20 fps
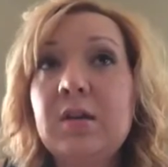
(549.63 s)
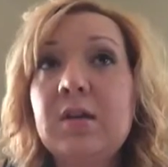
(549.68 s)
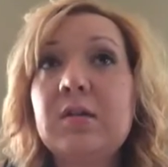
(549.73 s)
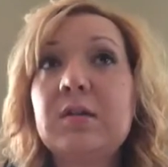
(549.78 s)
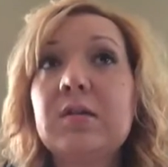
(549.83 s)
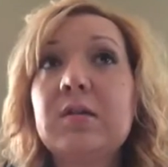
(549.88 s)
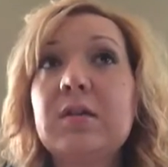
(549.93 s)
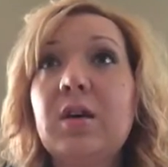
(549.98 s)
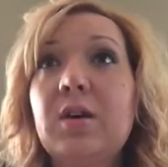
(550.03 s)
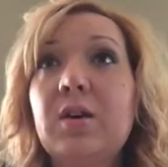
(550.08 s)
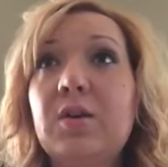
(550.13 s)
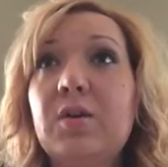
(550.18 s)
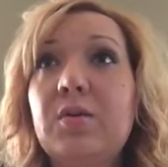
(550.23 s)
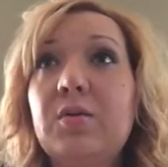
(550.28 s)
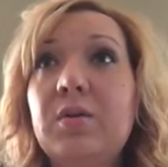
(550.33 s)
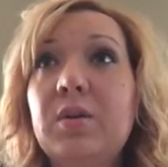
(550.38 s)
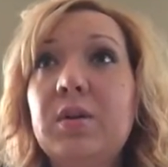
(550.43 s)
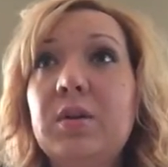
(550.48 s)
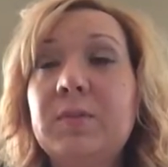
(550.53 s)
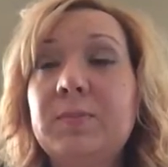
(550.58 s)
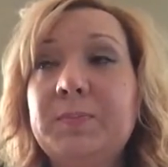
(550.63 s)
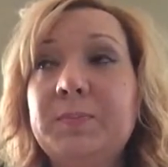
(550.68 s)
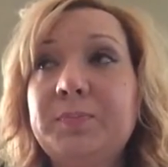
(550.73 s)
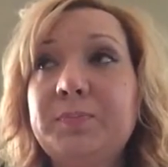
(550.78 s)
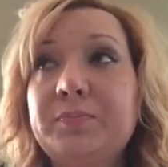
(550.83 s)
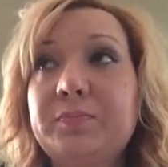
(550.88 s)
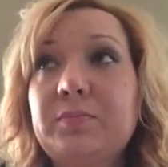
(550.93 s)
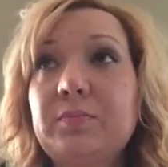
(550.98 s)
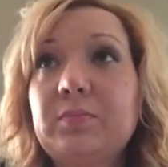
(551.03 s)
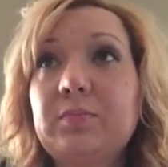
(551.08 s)
So
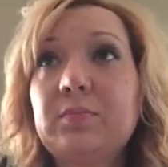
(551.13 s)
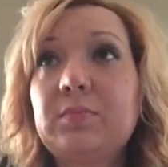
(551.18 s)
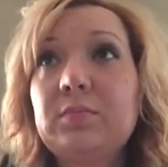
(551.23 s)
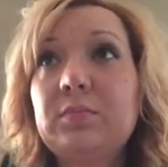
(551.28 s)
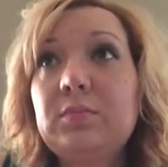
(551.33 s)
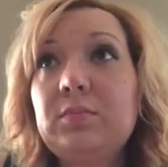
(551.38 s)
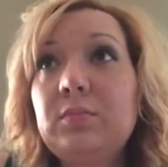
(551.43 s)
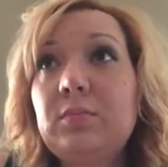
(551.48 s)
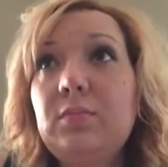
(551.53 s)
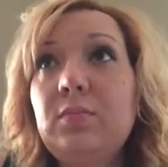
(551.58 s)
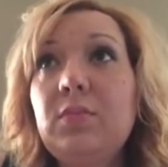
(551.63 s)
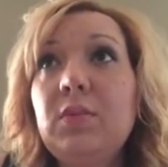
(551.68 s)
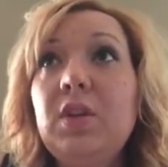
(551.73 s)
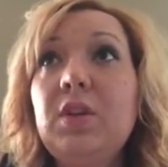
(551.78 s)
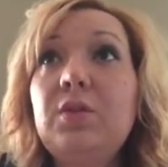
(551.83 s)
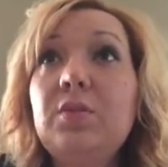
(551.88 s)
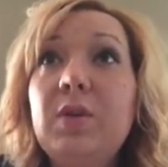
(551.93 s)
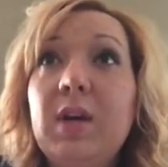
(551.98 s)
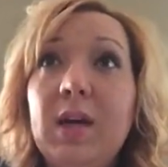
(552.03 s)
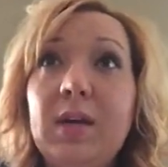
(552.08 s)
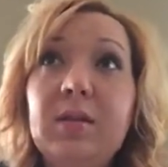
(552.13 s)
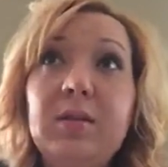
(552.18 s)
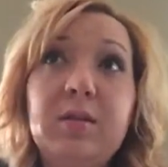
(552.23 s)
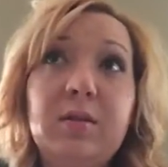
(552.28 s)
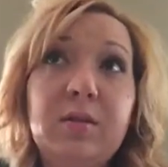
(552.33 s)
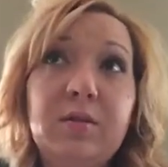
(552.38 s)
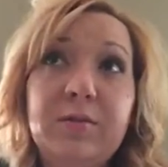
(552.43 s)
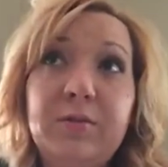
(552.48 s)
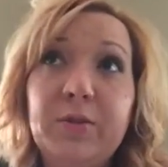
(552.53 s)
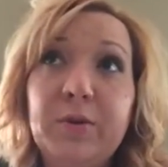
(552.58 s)
you can
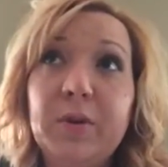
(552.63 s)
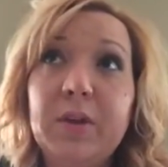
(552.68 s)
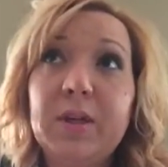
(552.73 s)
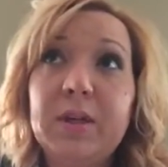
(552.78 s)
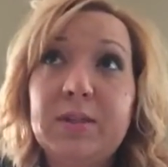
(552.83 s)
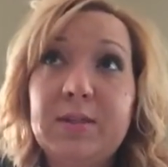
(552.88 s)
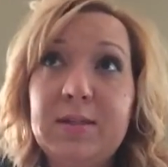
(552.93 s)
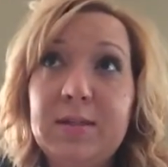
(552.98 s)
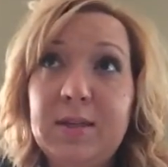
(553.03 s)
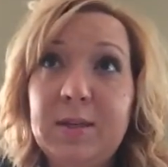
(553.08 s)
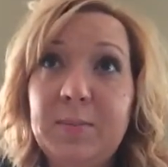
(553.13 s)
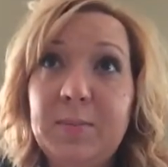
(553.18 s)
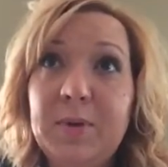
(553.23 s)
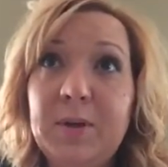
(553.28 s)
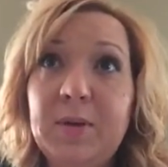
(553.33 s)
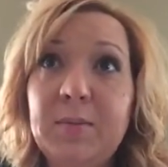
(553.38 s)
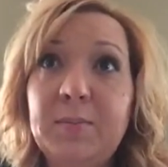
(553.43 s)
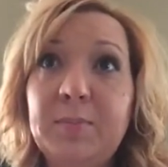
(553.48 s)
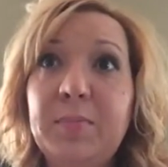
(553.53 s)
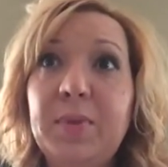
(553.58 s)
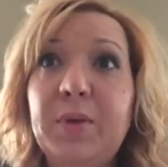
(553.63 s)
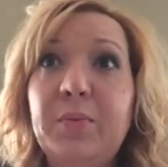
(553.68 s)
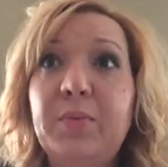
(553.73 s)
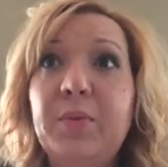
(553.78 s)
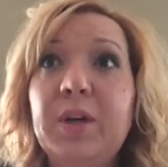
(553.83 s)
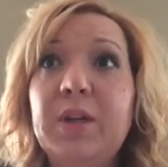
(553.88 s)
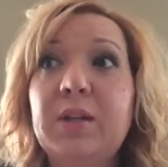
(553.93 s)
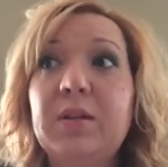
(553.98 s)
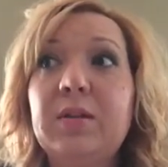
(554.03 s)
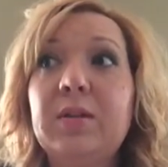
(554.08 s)
look for a dip, but
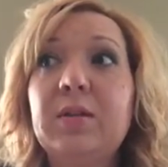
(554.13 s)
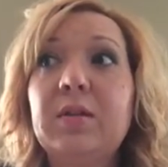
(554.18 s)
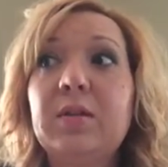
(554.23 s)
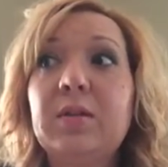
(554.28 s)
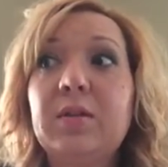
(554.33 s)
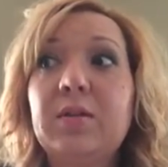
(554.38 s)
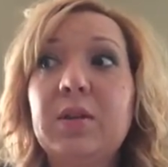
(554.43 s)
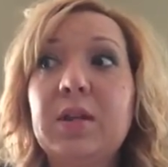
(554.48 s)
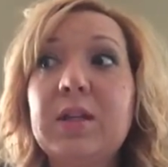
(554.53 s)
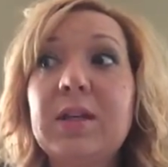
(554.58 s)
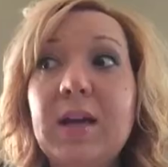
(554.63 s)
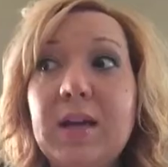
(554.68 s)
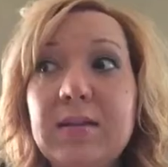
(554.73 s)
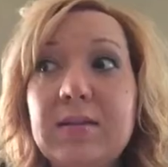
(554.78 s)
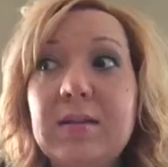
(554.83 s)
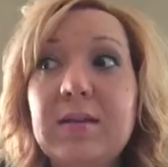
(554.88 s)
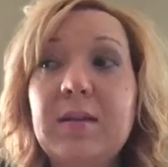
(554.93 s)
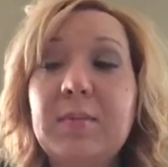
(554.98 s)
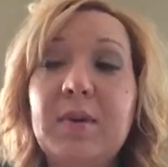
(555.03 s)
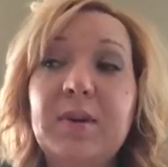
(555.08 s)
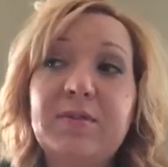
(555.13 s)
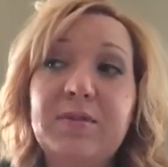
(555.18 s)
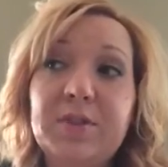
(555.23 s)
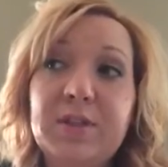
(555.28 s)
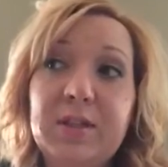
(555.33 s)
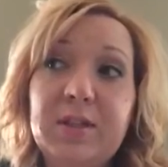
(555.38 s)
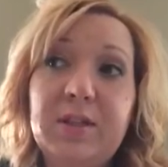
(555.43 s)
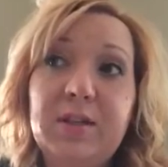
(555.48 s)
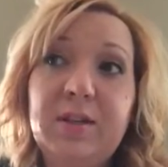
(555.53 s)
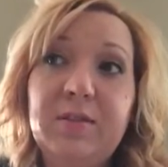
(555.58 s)
what the nice thing about
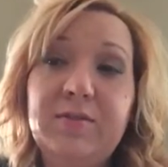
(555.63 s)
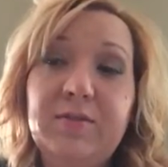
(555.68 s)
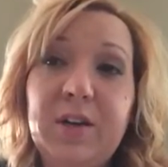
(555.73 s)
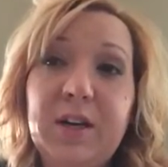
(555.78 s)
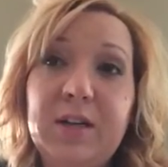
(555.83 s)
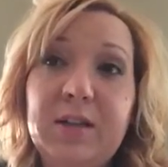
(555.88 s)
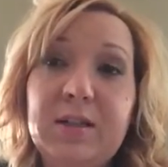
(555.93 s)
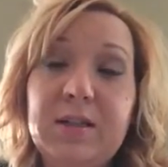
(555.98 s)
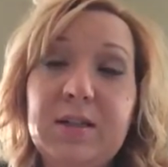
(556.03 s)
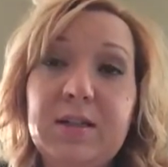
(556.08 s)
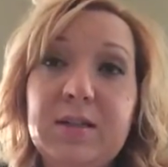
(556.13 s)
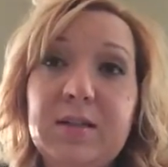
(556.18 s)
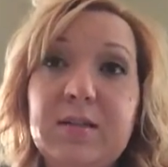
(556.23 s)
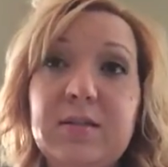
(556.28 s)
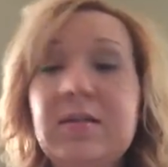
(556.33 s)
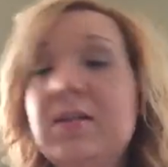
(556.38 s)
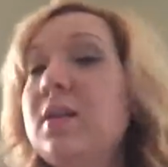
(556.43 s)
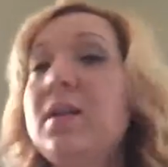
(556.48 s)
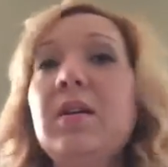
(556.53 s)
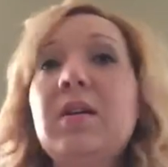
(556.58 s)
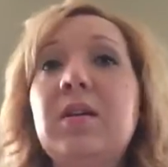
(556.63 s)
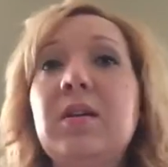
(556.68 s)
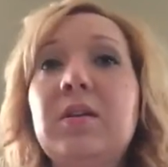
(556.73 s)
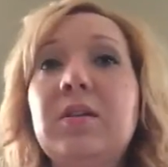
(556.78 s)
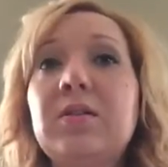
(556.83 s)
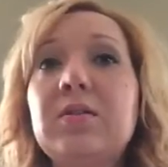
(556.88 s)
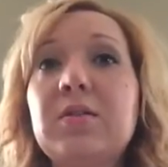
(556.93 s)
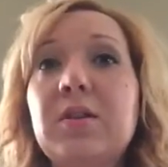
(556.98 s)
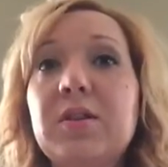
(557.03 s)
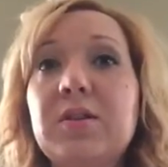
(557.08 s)
Fertility Friend is
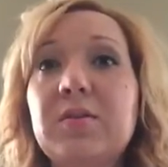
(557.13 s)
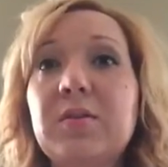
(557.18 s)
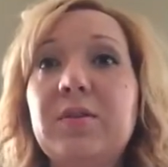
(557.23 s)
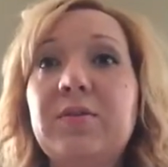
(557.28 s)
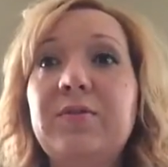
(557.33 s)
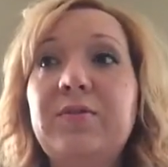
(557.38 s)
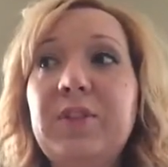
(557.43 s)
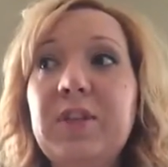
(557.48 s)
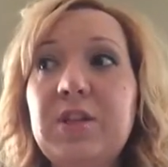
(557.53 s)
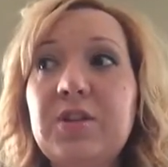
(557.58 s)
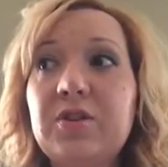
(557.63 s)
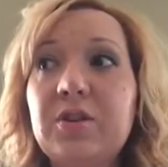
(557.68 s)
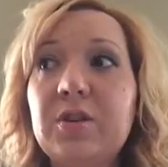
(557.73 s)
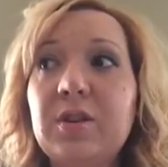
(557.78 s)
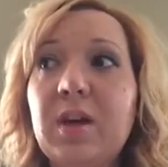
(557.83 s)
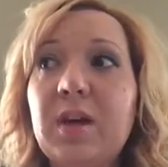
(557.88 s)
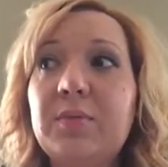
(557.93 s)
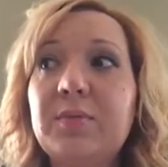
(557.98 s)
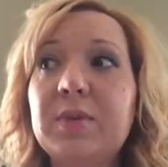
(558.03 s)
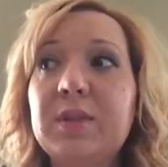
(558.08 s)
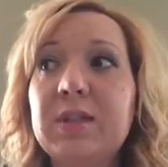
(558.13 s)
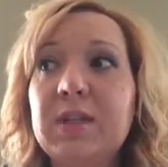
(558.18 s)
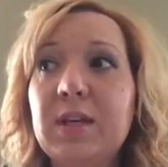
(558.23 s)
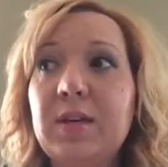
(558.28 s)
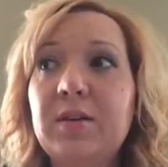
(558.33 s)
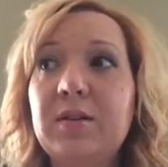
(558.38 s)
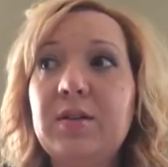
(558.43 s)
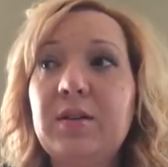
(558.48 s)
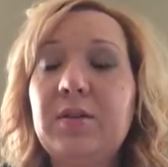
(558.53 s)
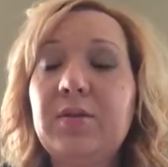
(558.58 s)
there's also a feature that will
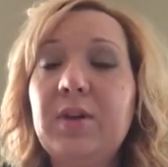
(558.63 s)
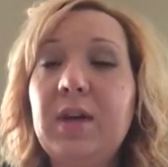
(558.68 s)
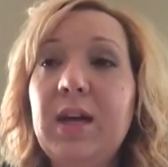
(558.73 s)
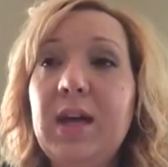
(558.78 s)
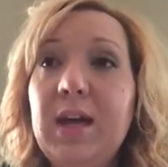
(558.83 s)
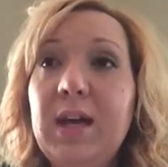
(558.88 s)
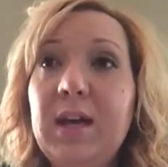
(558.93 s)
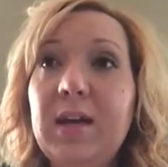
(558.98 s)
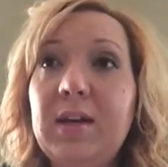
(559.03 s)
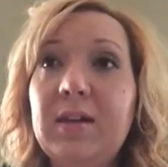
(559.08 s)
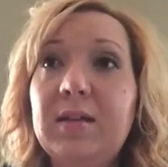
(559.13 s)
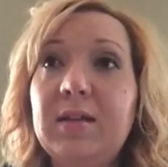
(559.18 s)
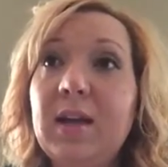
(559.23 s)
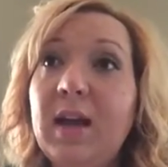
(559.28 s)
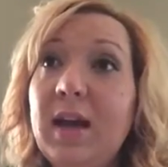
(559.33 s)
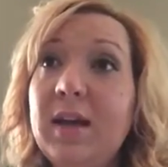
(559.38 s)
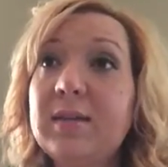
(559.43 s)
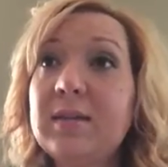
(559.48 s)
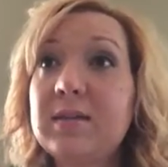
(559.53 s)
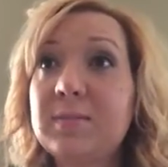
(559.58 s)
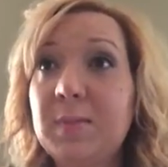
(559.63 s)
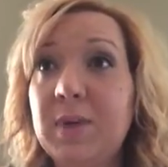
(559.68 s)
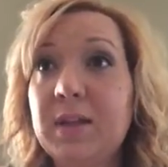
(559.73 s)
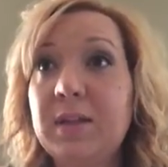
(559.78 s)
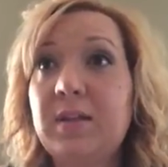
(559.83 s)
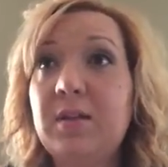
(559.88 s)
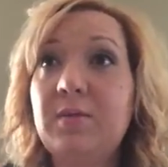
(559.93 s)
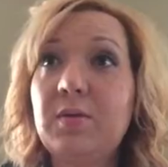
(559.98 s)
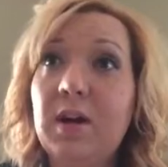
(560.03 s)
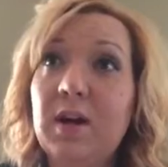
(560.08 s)
tell you, hey, last
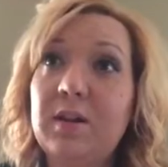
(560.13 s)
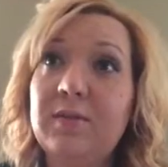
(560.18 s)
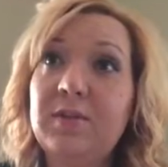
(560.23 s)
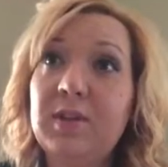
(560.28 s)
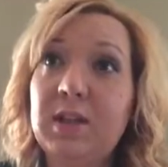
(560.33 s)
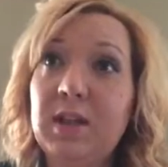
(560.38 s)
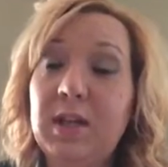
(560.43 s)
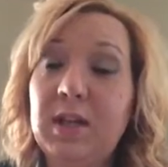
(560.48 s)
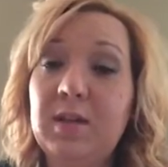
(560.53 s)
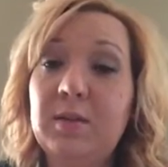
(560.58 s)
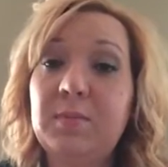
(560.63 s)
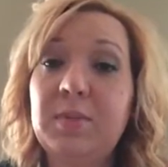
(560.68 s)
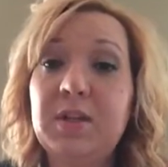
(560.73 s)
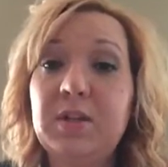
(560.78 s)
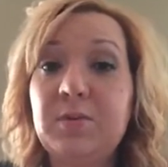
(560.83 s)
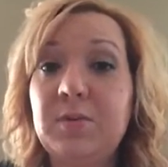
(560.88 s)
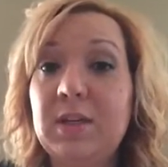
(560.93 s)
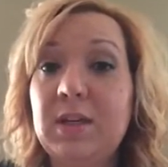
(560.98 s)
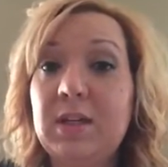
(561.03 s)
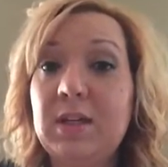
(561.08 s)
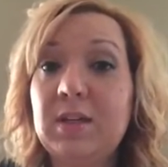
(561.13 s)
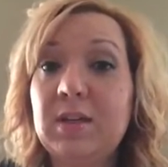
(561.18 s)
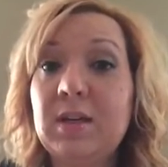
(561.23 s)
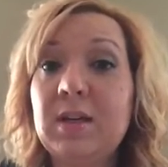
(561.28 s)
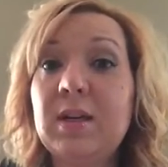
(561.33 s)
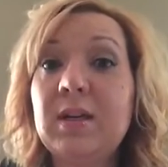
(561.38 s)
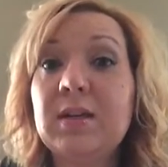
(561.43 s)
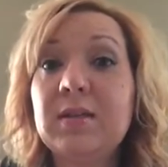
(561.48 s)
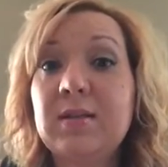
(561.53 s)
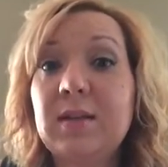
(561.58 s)
month you ovulated between
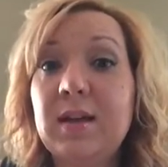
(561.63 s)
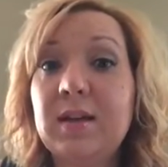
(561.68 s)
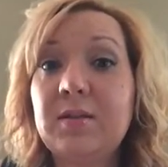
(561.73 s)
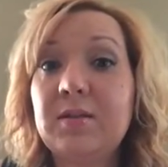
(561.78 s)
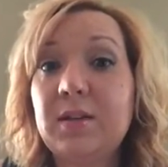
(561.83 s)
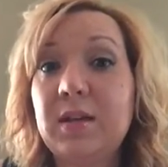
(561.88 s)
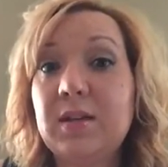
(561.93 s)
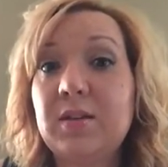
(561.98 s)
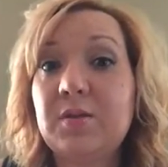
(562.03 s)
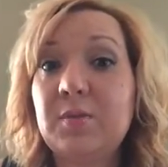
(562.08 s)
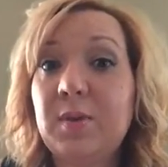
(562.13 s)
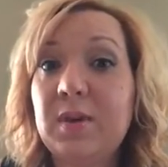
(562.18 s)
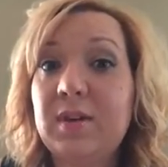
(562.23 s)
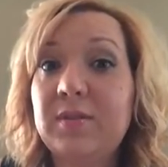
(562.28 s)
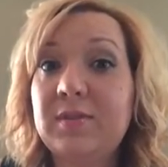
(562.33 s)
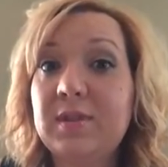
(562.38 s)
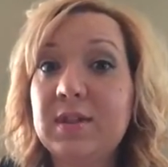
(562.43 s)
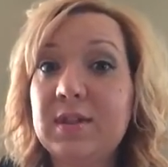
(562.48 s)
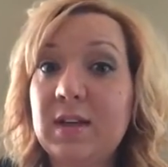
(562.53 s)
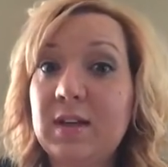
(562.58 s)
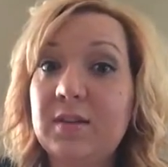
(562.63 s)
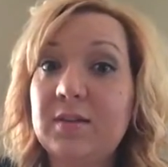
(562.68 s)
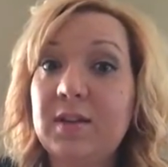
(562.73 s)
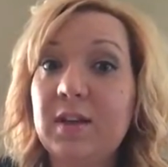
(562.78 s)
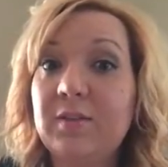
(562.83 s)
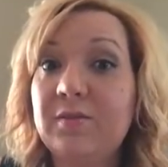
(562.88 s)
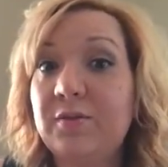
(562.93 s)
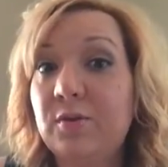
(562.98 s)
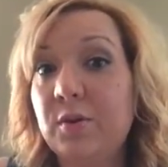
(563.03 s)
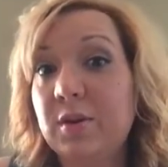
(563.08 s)
cycle day 12 and cycle
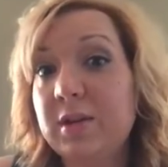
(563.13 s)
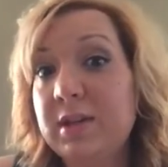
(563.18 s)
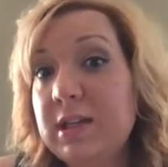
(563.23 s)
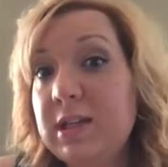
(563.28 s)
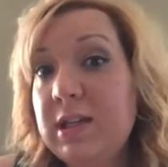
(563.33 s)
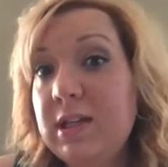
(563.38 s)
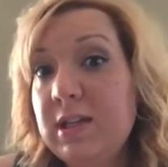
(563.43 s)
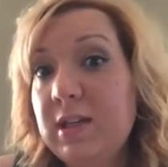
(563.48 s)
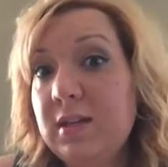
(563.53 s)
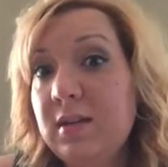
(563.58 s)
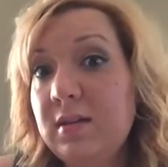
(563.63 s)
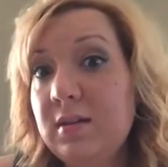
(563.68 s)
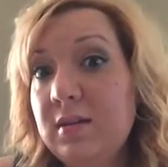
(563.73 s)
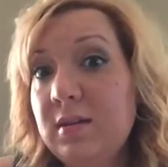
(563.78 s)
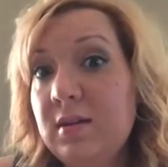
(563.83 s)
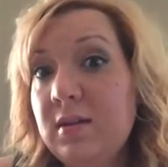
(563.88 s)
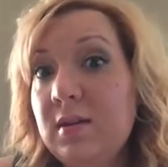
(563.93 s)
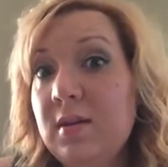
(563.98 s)
day 14,